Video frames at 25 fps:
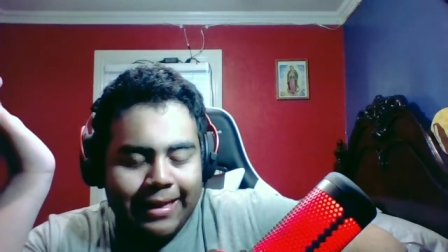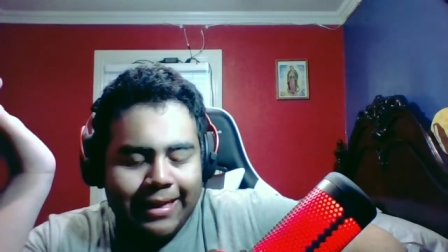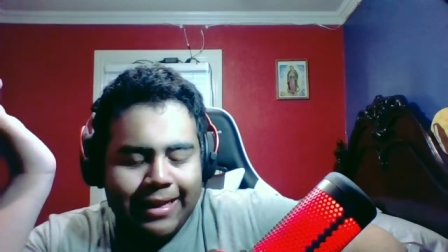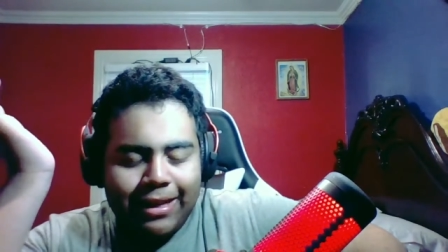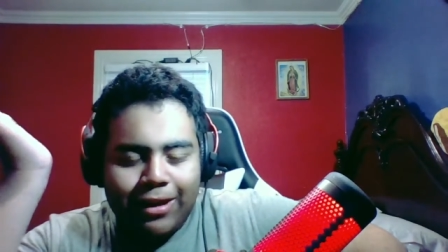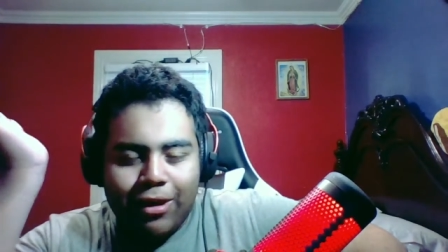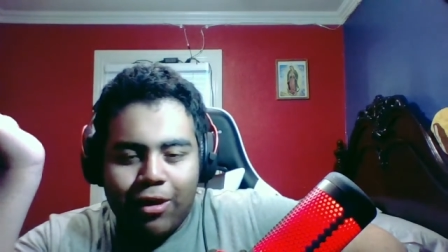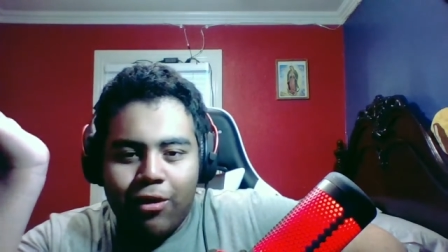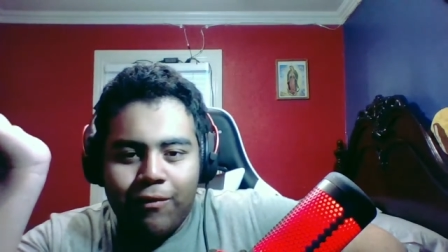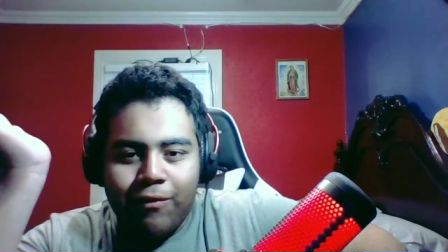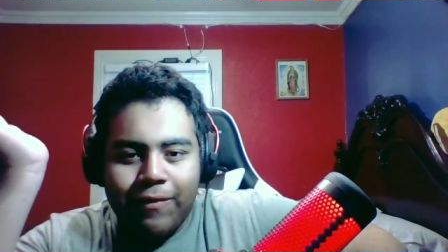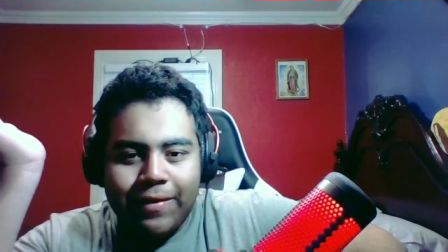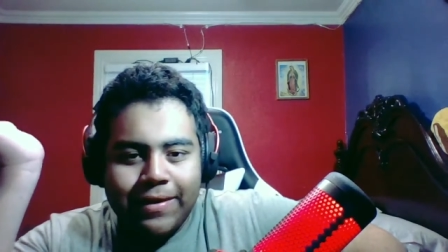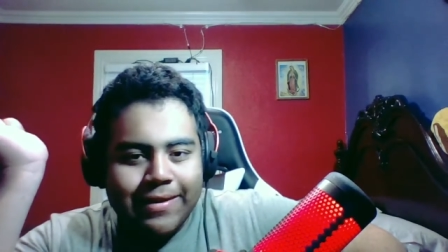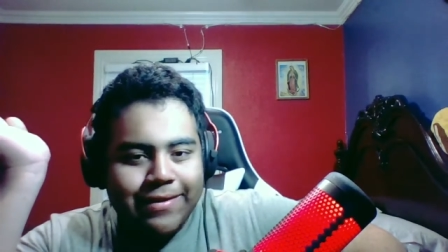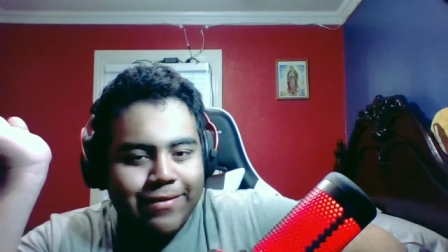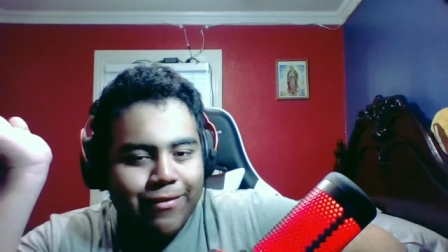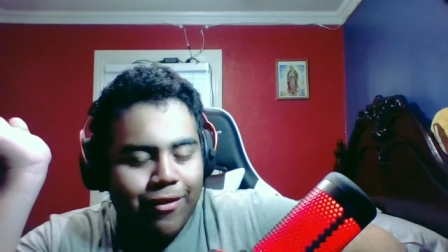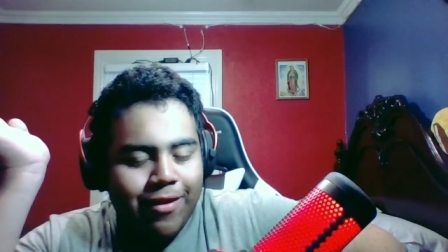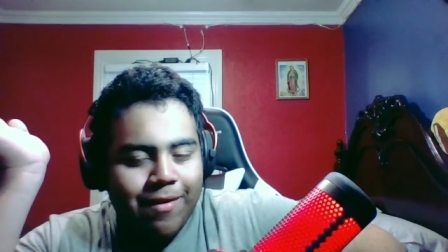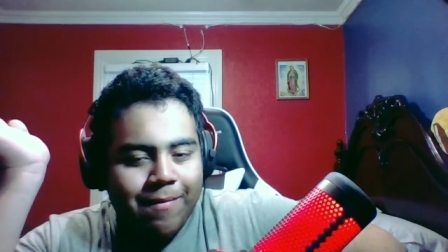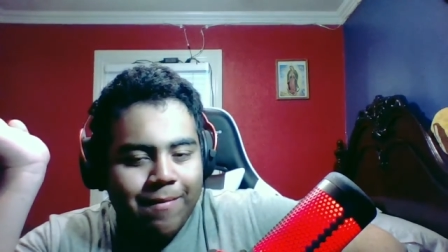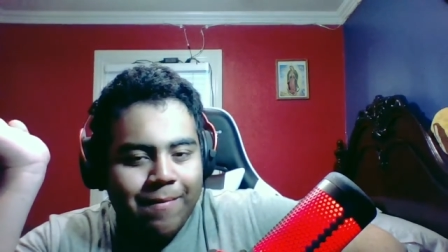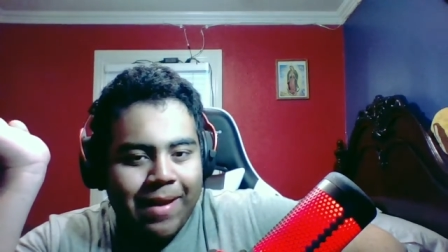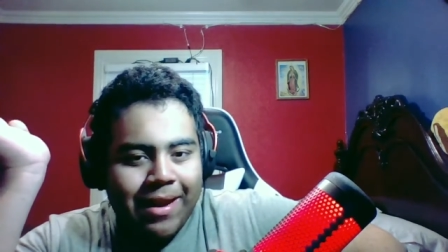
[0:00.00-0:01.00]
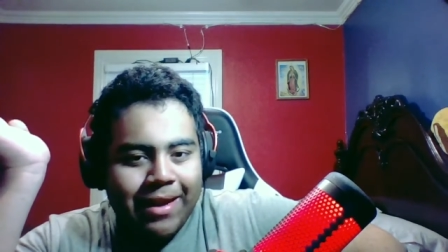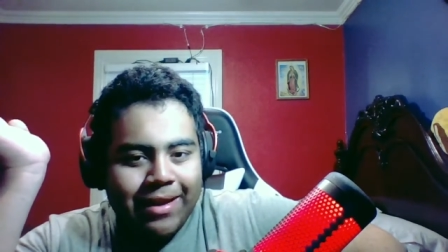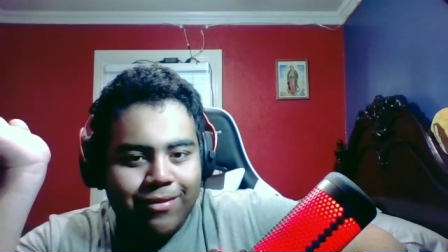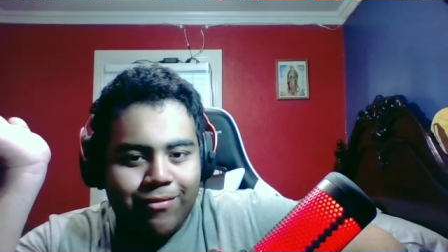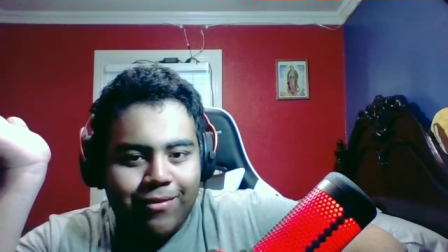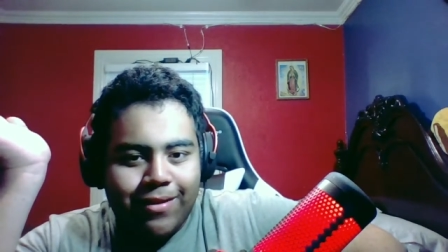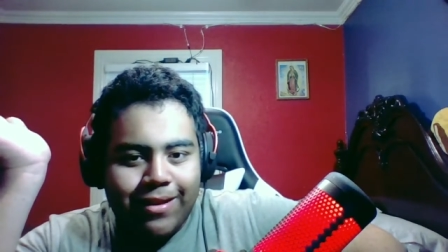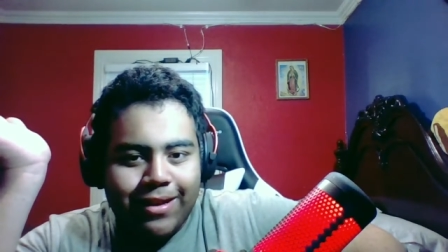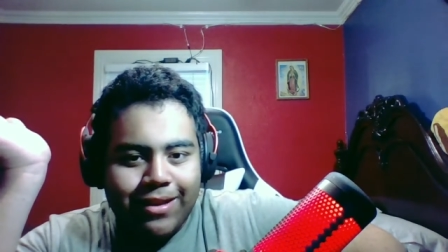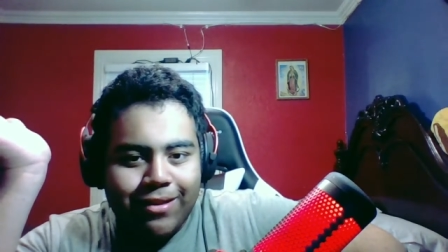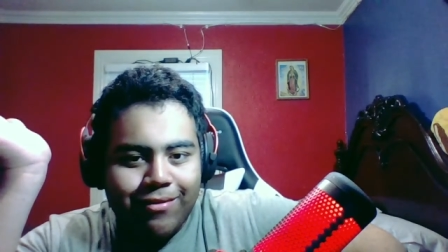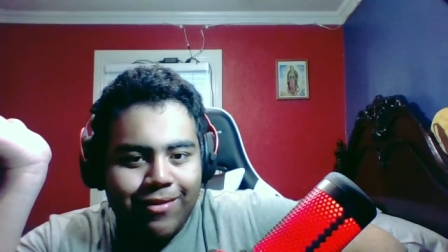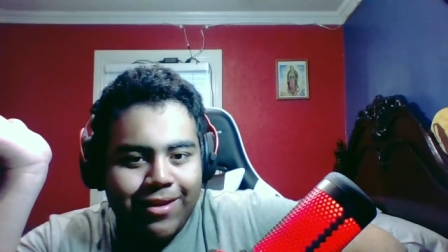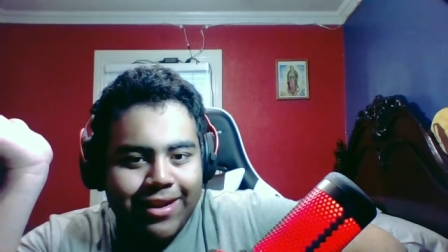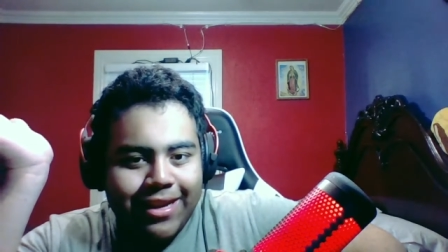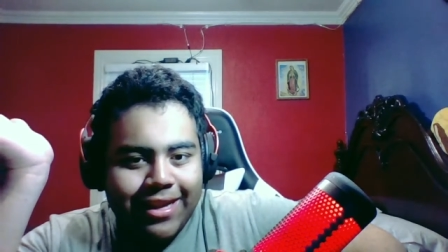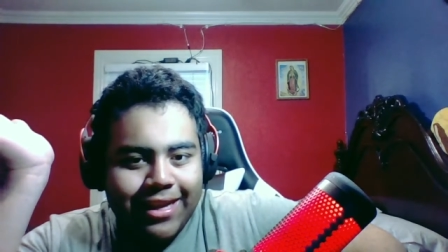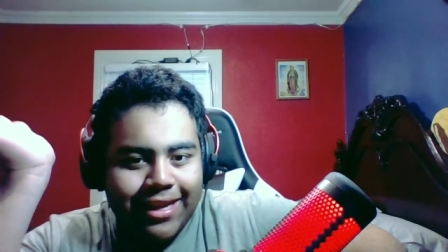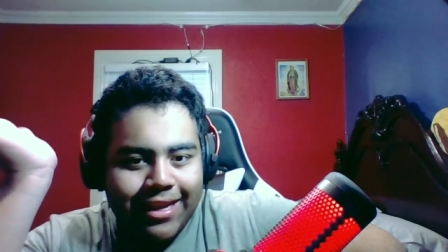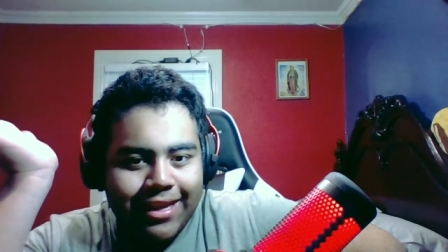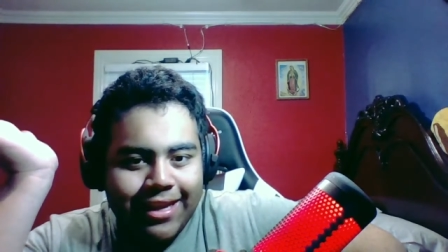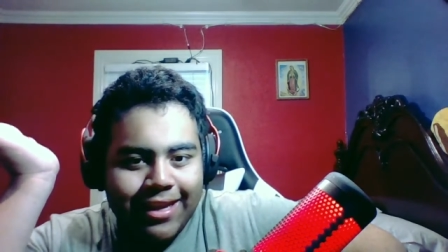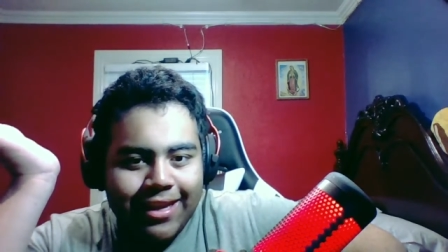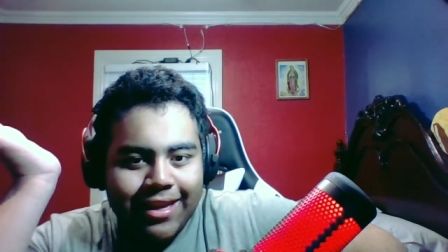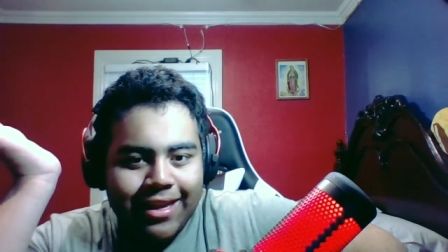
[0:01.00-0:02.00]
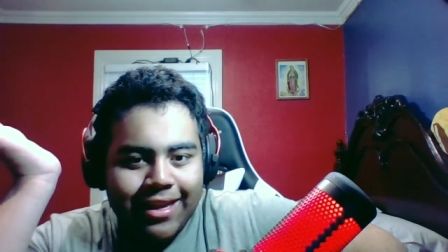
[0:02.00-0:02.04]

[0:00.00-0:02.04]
and COVID started back in 2020,